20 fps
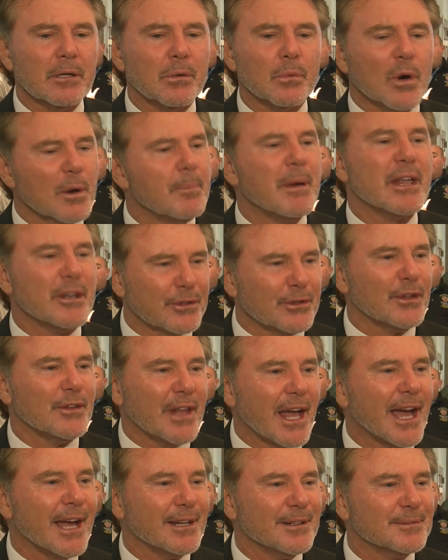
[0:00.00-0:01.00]
We're better than
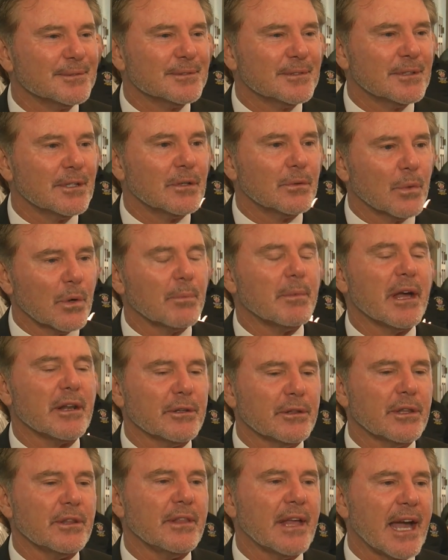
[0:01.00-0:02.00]
that. We're better
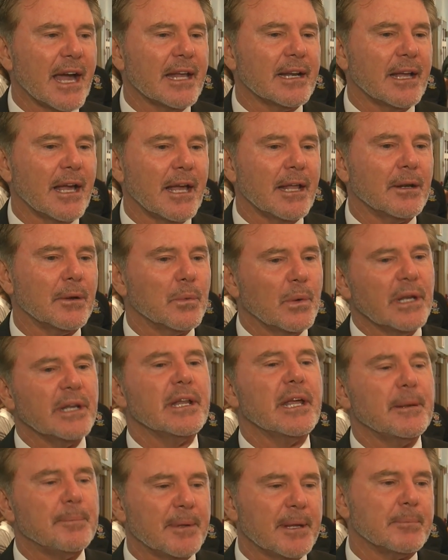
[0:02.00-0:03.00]
than that, and we
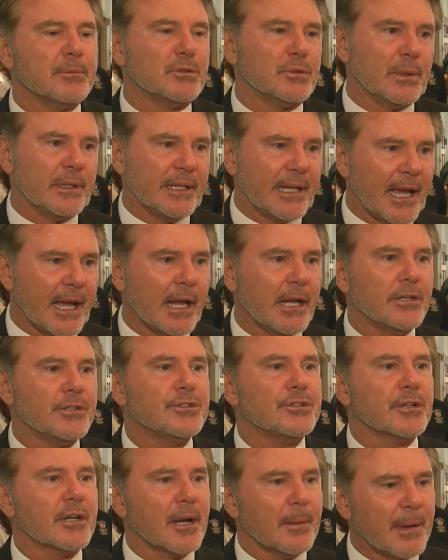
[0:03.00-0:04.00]
need people to engage,
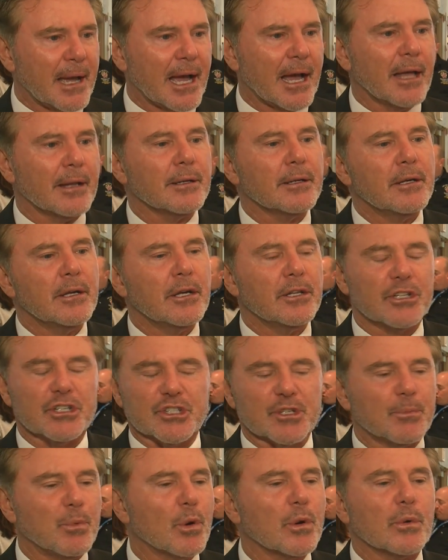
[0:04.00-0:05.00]
to come out, to
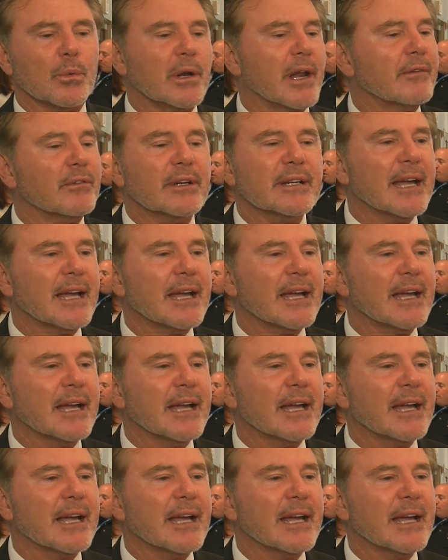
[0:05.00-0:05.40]
support whatever